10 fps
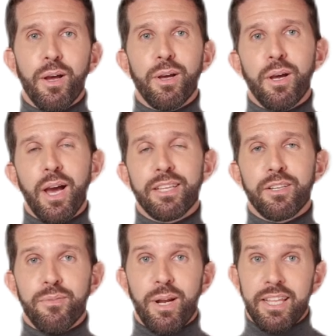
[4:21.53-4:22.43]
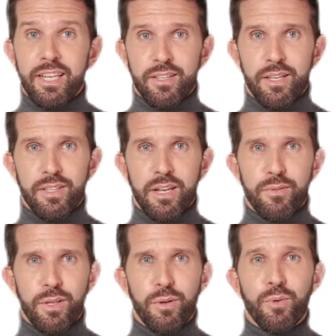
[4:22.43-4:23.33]
are classified into
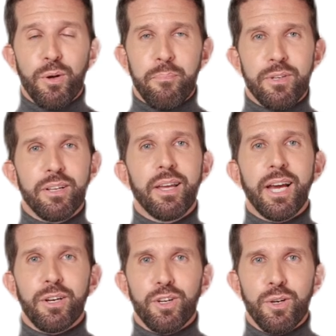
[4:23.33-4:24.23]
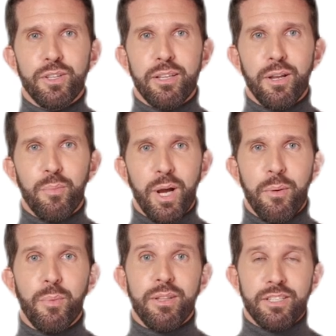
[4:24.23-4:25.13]
different groups, and choosing the
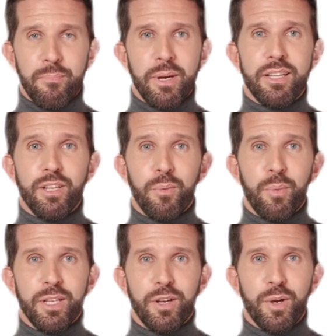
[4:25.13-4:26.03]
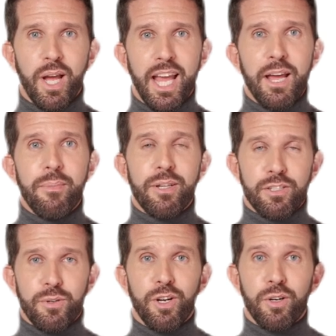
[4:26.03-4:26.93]
right ones depends on whether your app
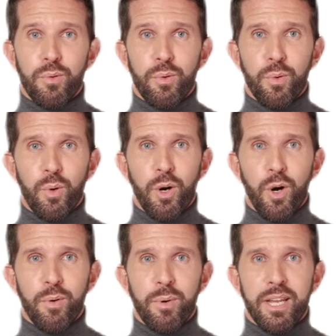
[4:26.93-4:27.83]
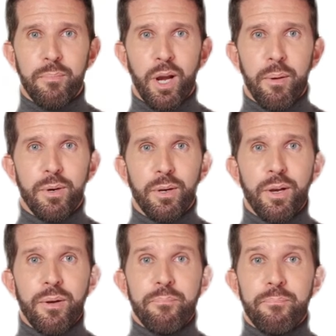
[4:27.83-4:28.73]
is new or already
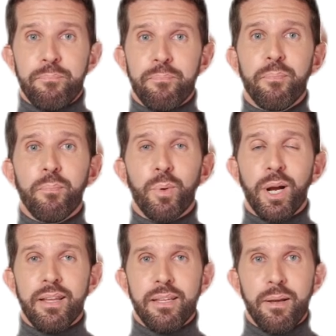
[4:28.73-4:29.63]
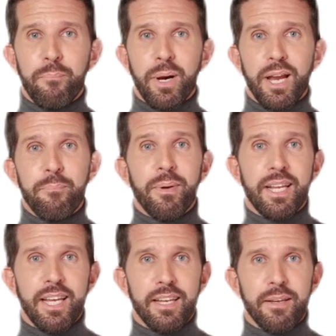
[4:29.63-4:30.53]
popular. 1. By
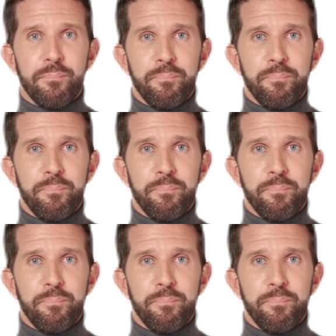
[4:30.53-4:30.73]
meaning.